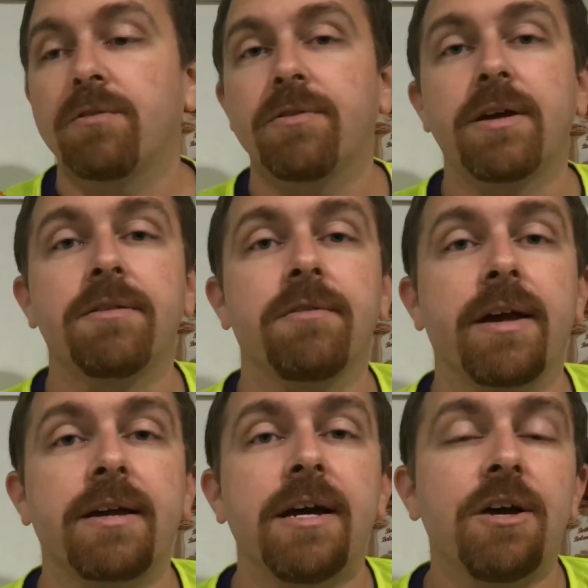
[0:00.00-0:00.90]
things
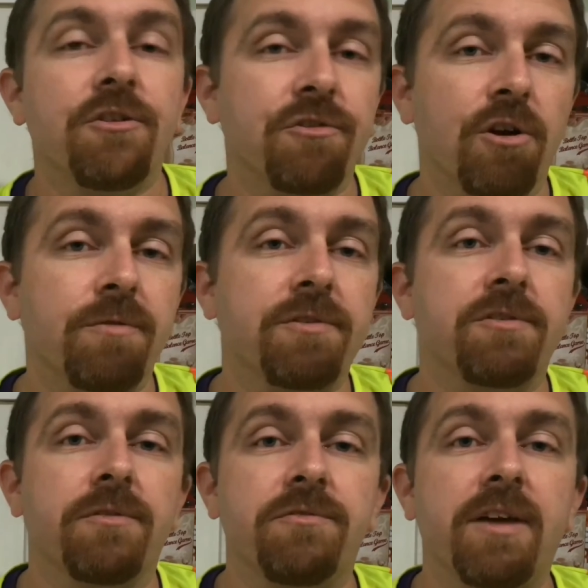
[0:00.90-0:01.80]
like
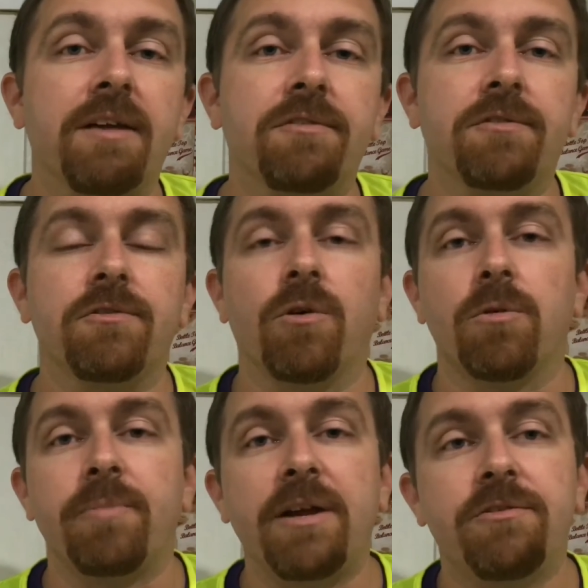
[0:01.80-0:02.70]
surfaces of desks or
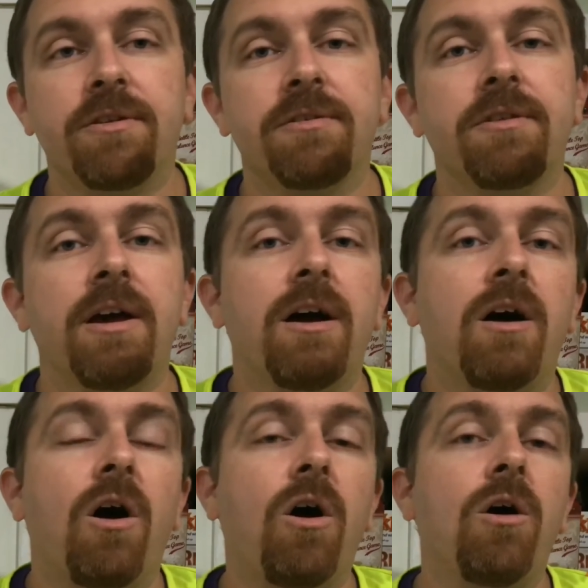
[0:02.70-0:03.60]
benches
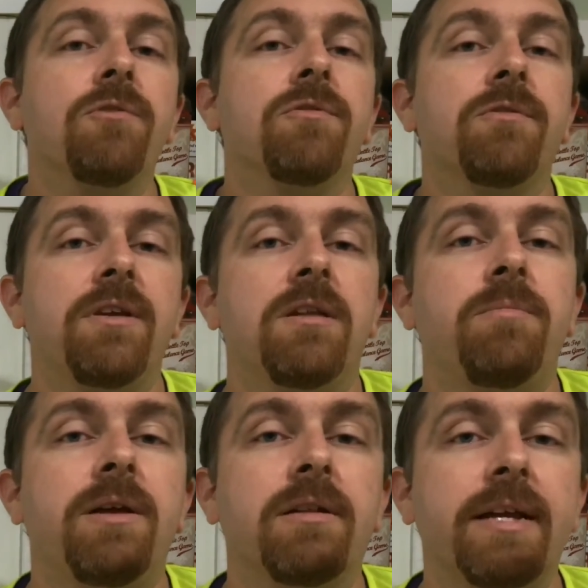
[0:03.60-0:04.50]
also need to
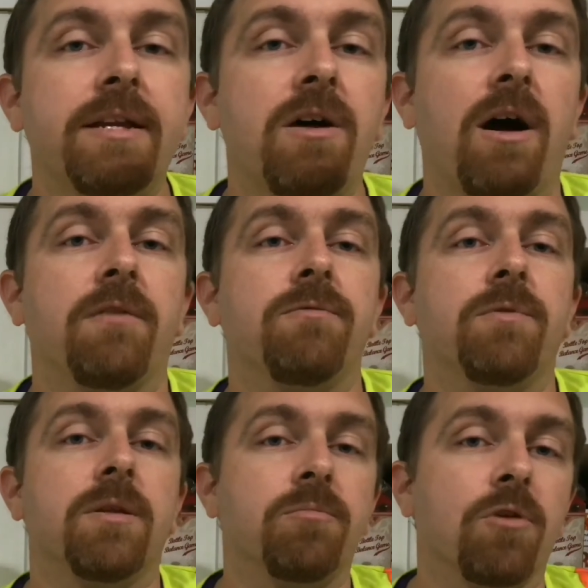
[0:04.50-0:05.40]
be cleaned off
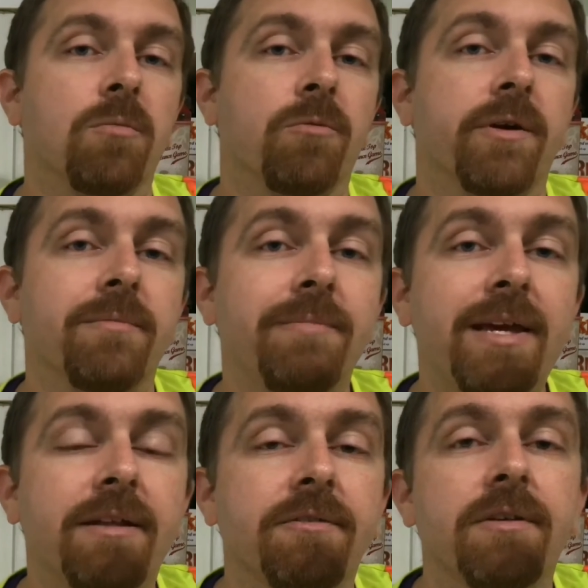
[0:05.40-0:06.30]
with appropriate
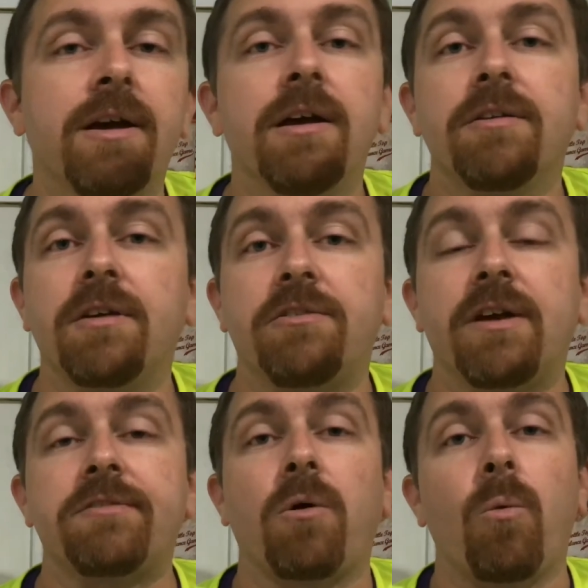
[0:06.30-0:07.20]
means, such
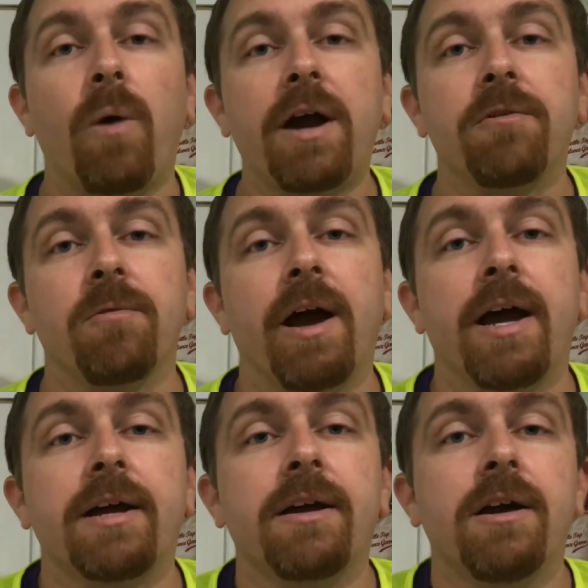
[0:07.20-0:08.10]
as a wet
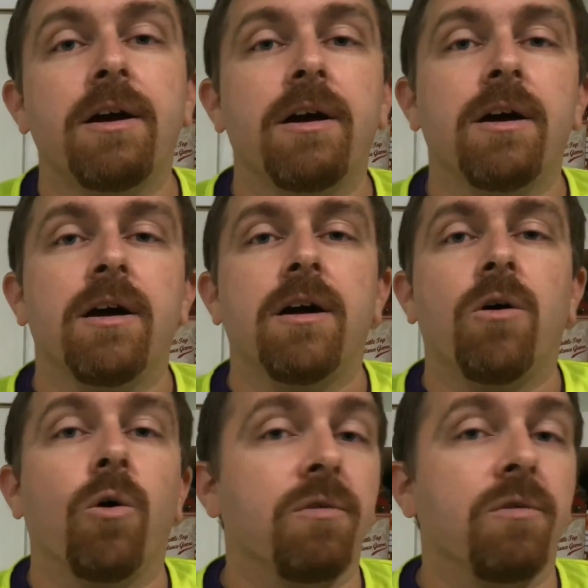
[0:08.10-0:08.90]
rag or